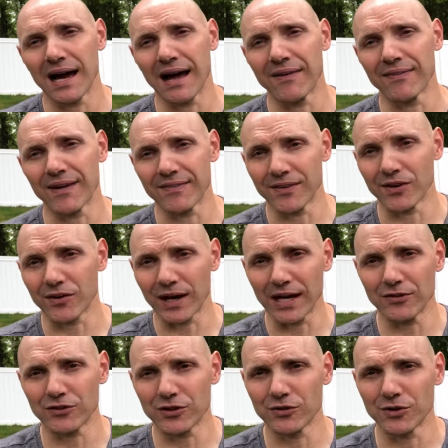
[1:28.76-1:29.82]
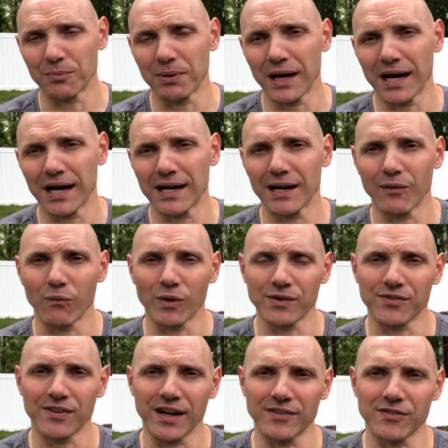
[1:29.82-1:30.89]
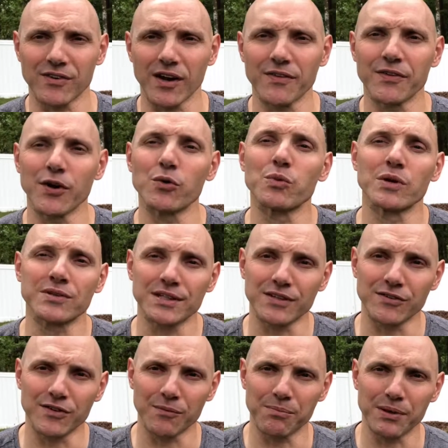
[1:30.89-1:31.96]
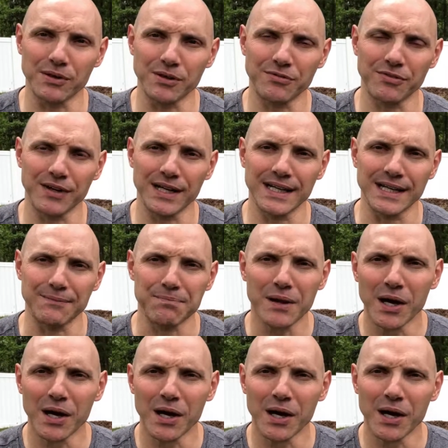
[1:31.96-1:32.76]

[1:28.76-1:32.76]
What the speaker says: and then they'll ask you to pay, and once that's done, they'll release the bill of lading.